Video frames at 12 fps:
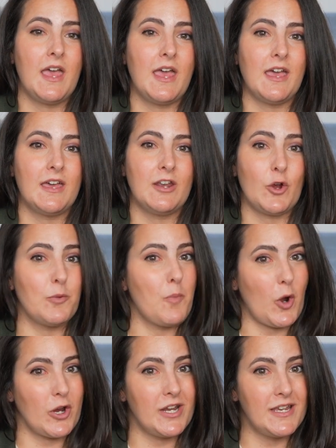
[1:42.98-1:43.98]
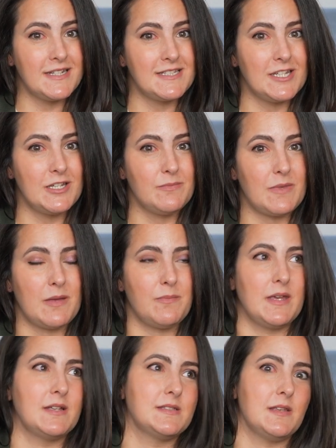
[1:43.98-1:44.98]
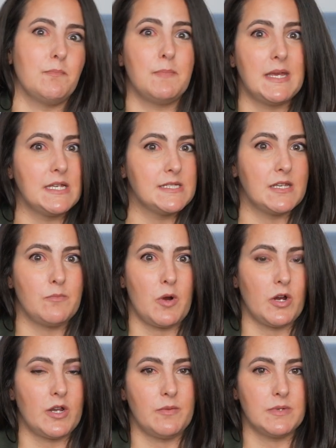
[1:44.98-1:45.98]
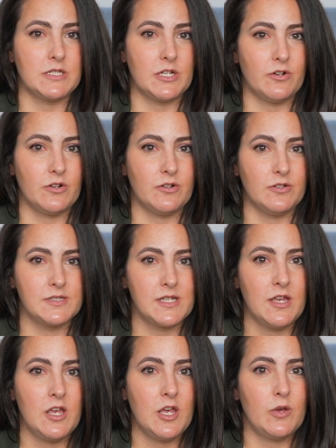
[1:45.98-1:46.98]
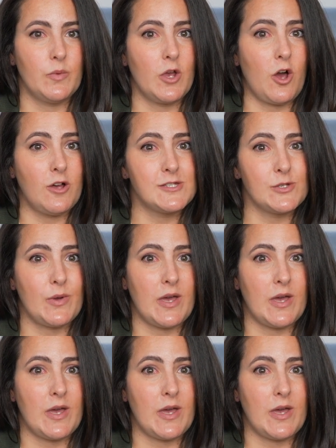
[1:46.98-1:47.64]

and our marketing team that makes amazing marketing materials. And we also